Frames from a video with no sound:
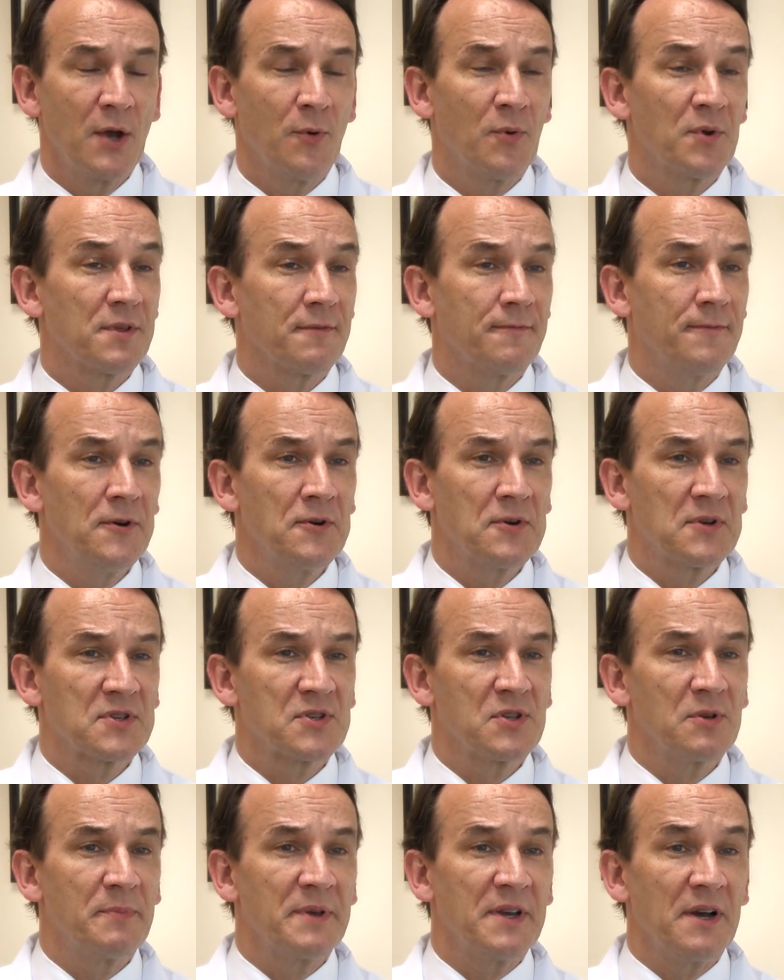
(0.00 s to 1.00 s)
where the focus
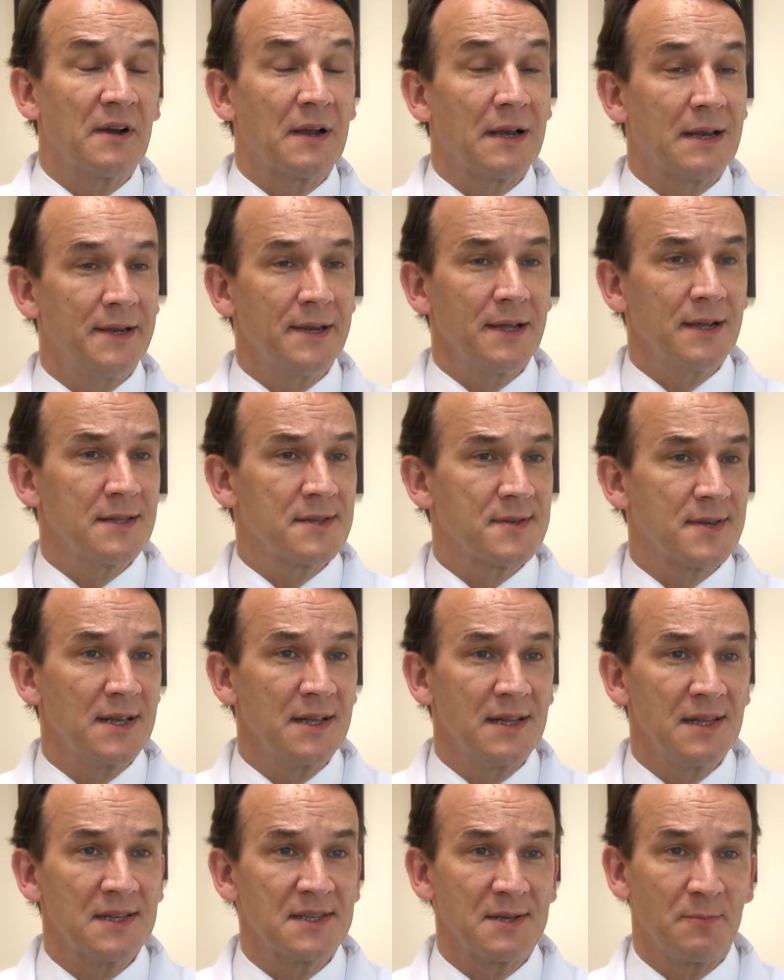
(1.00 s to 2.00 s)
will be on clinical
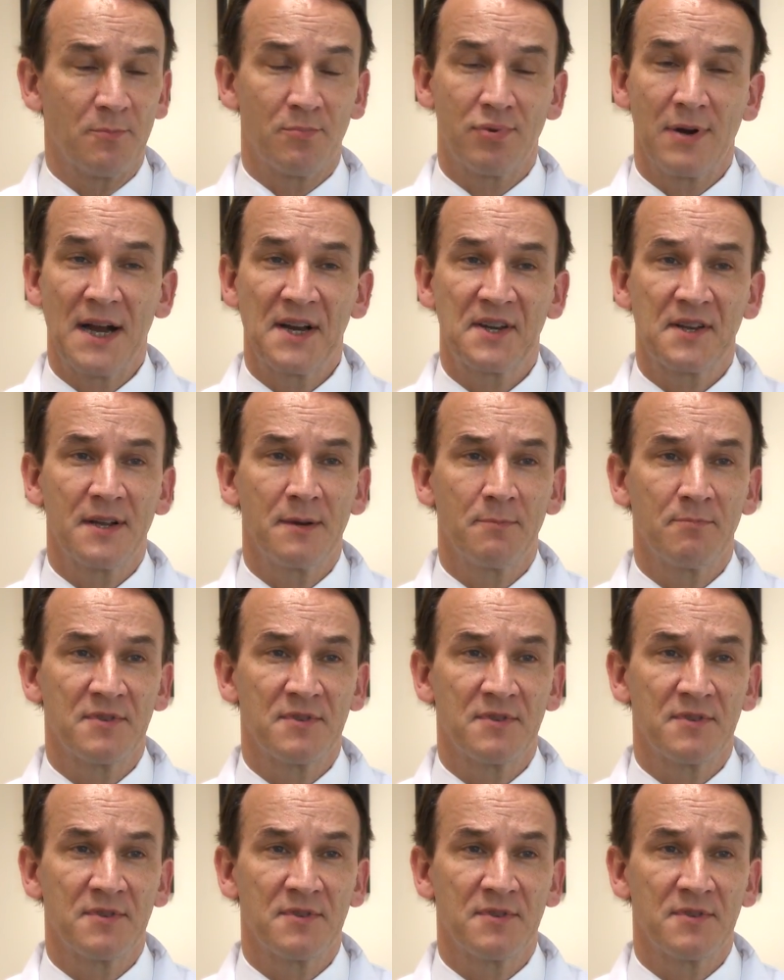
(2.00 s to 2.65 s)
skills and practical